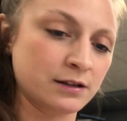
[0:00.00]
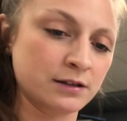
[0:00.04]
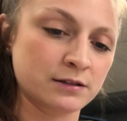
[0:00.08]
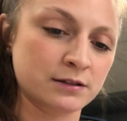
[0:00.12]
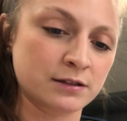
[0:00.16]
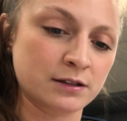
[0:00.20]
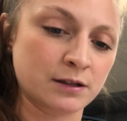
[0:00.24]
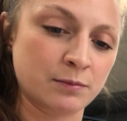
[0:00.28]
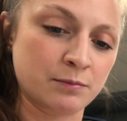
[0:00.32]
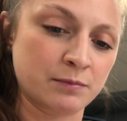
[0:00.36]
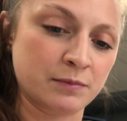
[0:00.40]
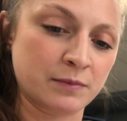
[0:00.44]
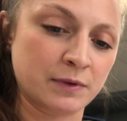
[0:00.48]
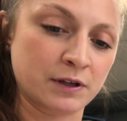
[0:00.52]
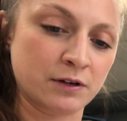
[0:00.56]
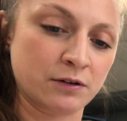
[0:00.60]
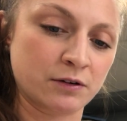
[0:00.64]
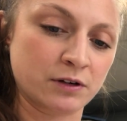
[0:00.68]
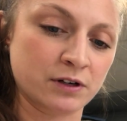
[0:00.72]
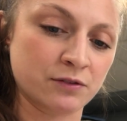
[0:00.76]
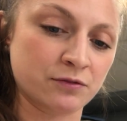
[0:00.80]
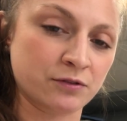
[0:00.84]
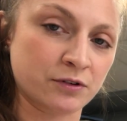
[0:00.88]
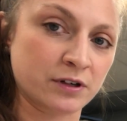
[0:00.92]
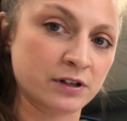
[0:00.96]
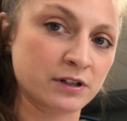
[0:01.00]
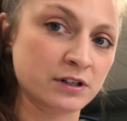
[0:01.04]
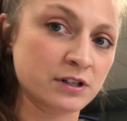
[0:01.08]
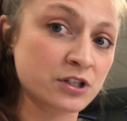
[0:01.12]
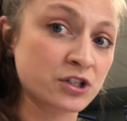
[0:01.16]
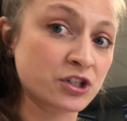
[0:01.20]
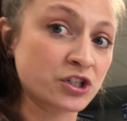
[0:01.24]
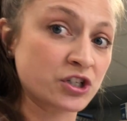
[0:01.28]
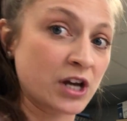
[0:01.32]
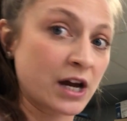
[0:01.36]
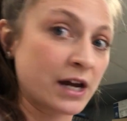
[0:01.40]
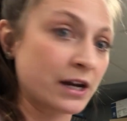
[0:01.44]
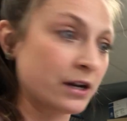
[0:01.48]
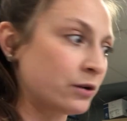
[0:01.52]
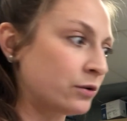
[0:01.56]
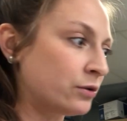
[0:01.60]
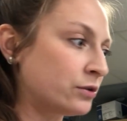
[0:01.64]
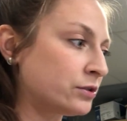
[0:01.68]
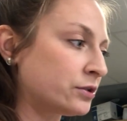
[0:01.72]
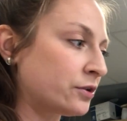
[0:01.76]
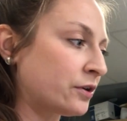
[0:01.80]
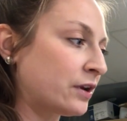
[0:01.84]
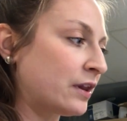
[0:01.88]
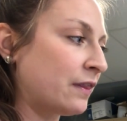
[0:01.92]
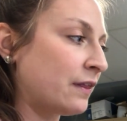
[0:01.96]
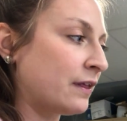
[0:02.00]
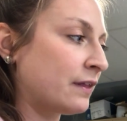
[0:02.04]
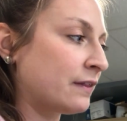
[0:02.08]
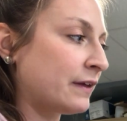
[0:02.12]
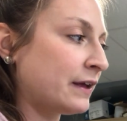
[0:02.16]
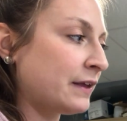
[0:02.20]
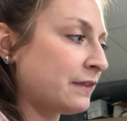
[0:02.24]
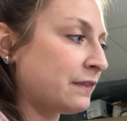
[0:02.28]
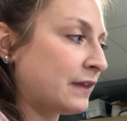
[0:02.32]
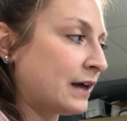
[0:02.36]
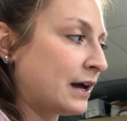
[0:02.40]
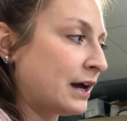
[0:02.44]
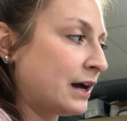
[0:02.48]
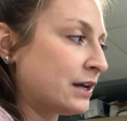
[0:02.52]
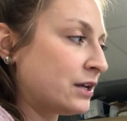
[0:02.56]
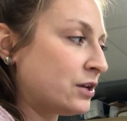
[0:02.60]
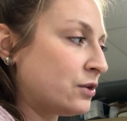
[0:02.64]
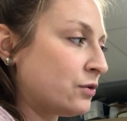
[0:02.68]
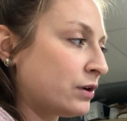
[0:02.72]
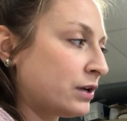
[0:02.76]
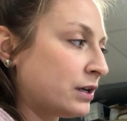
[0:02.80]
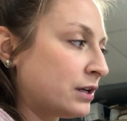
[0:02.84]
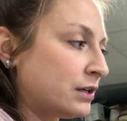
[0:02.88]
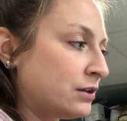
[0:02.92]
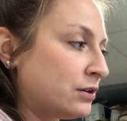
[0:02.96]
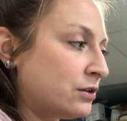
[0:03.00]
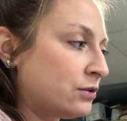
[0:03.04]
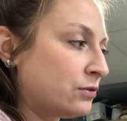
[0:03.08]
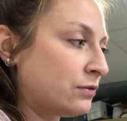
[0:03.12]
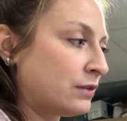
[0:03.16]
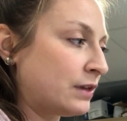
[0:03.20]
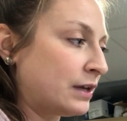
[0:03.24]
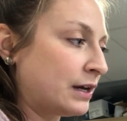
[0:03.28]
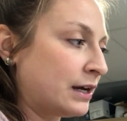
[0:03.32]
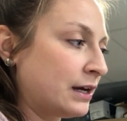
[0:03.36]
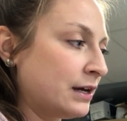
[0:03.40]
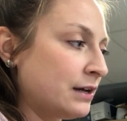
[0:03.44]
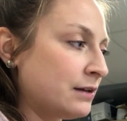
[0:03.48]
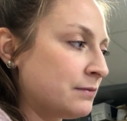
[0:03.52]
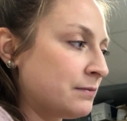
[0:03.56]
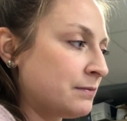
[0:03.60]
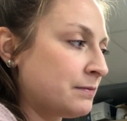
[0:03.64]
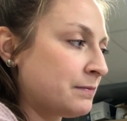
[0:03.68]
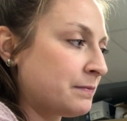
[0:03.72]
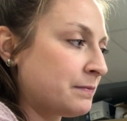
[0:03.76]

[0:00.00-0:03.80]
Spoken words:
some different shadows or anything like that, you can do that.